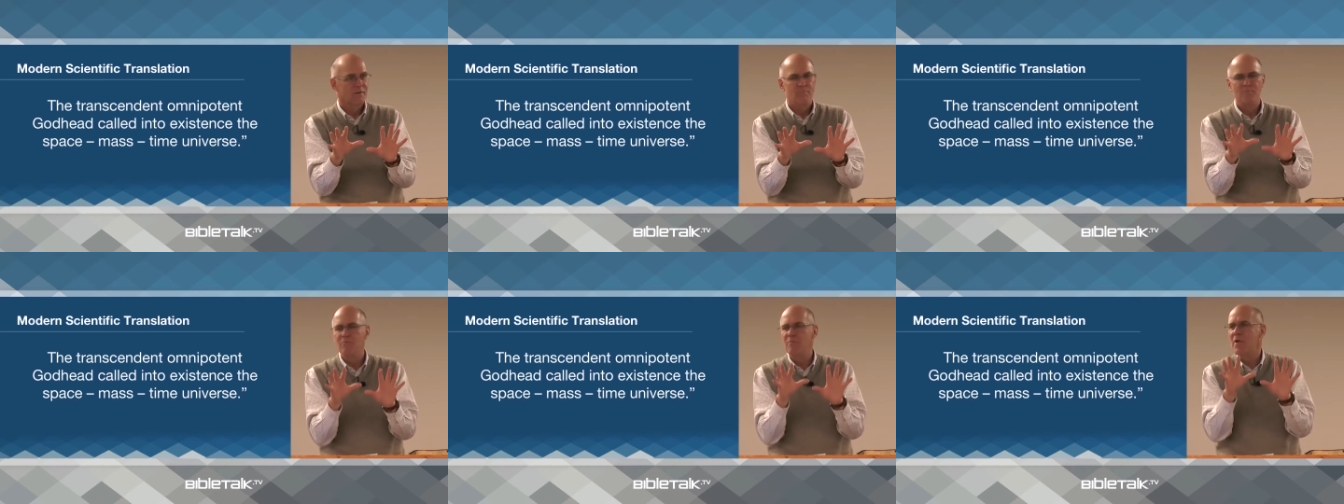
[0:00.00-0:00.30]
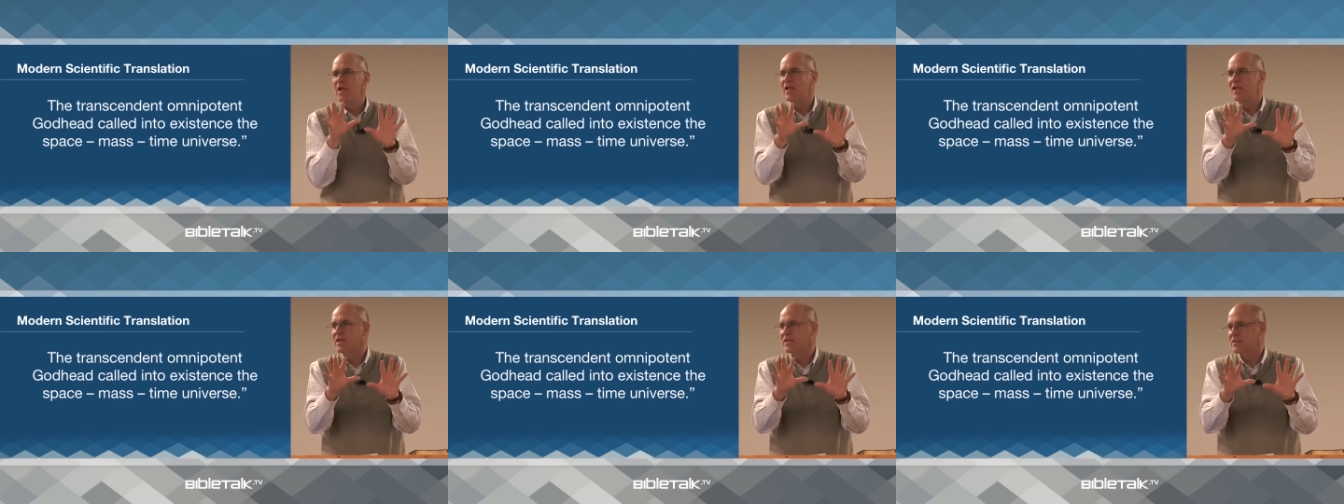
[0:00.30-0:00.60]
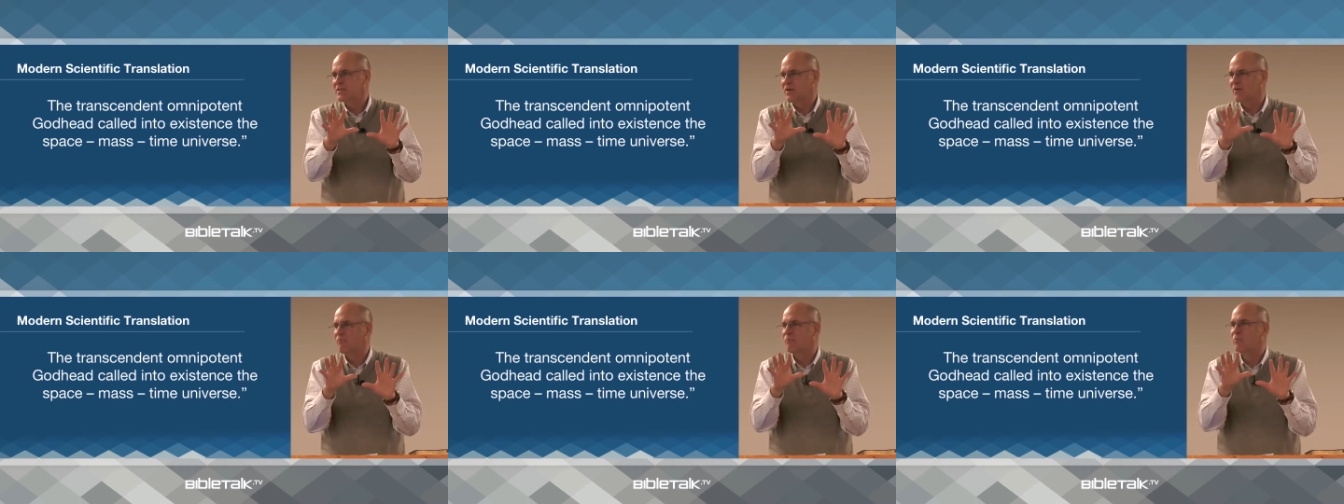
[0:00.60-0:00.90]

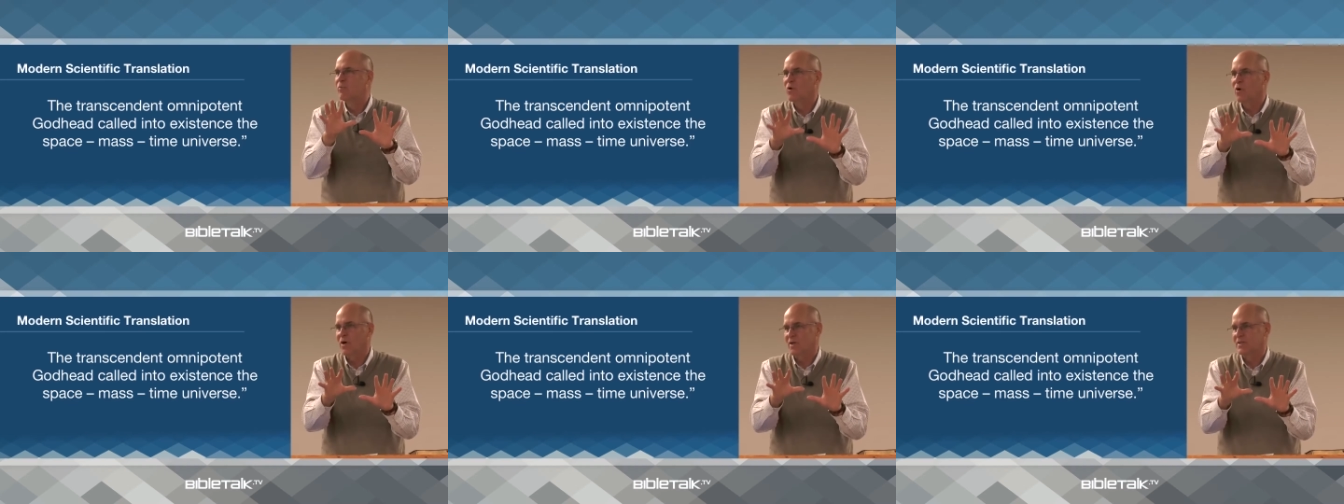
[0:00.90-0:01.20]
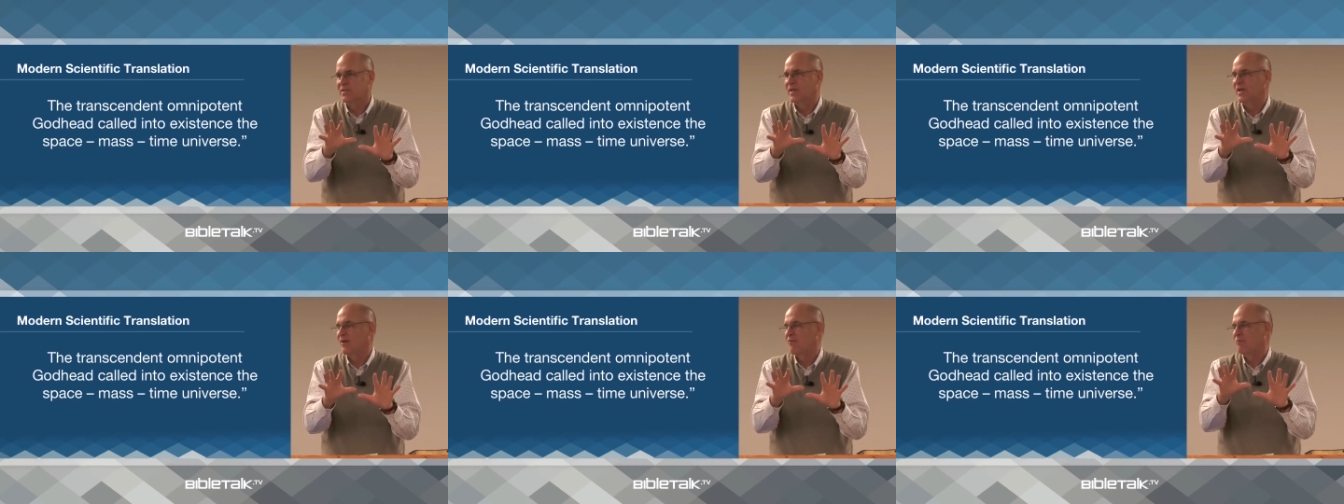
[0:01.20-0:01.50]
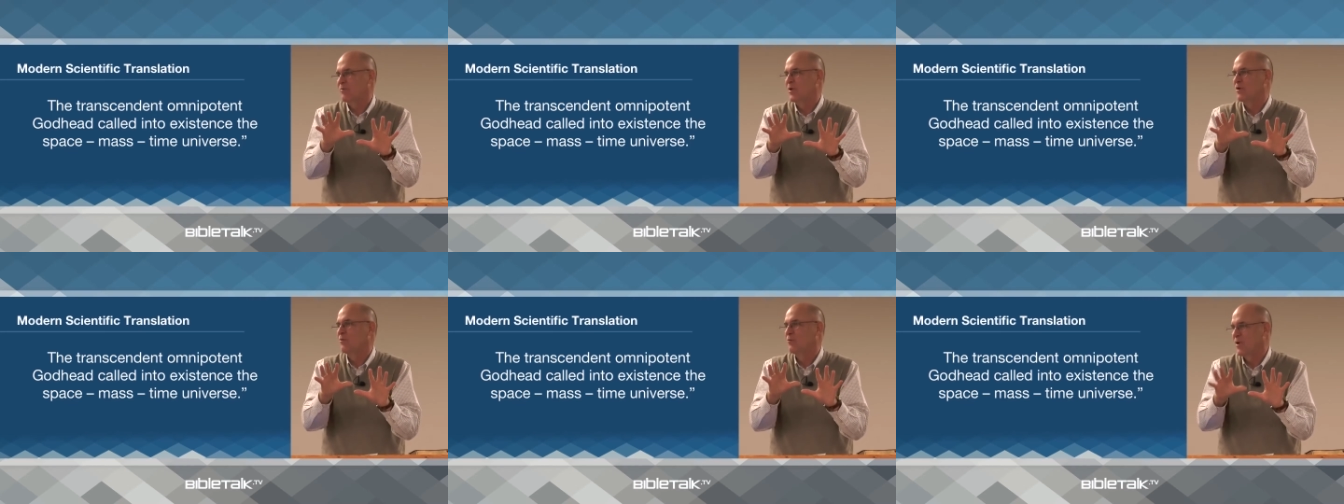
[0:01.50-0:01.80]
millions of books that
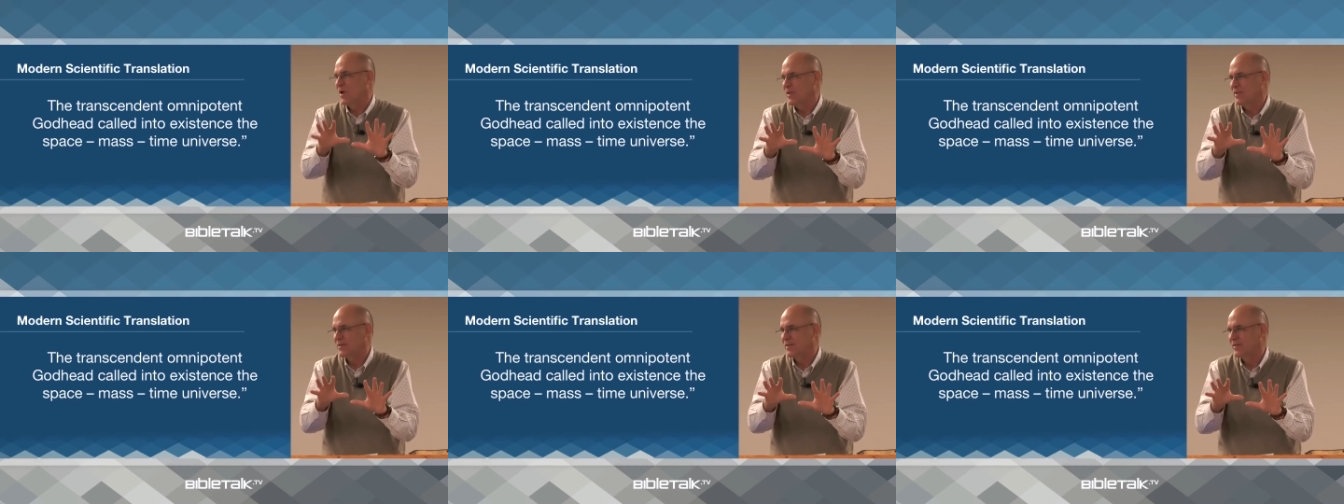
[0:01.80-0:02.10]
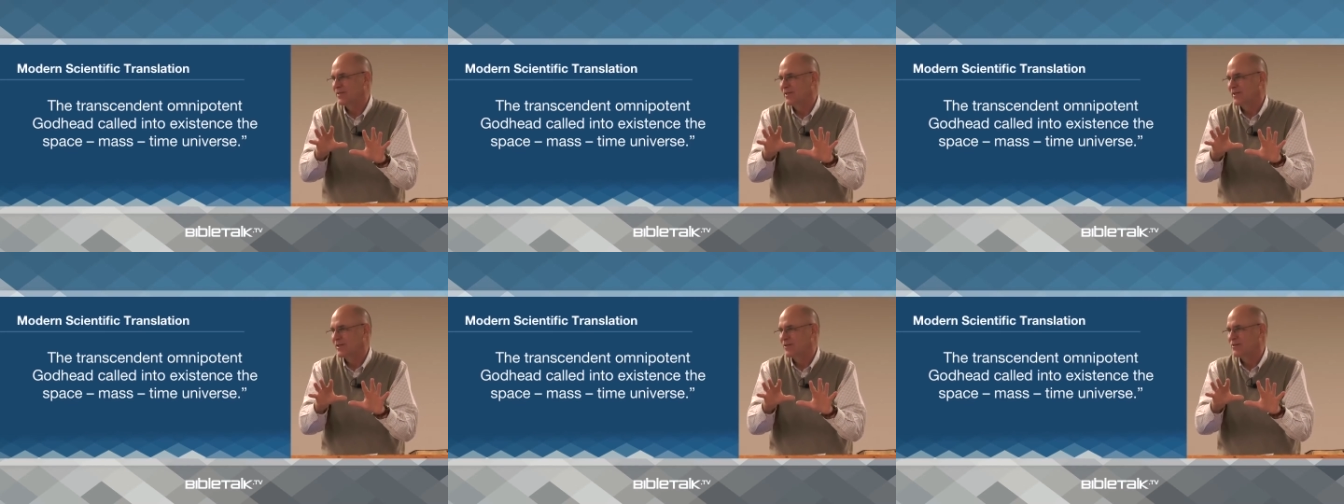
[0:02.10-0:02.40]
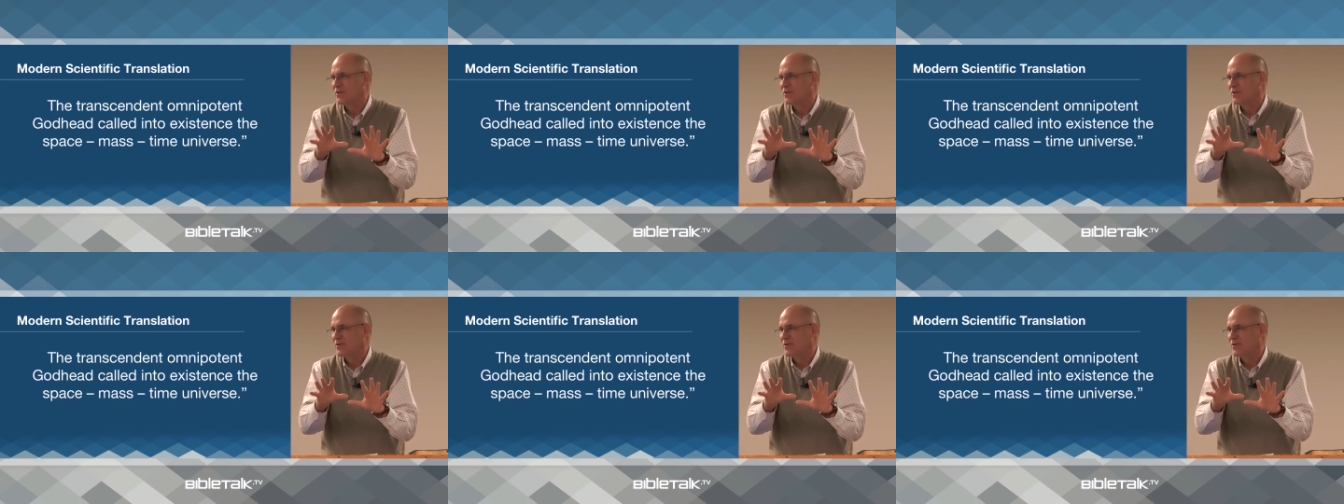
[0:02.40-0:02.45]
have been written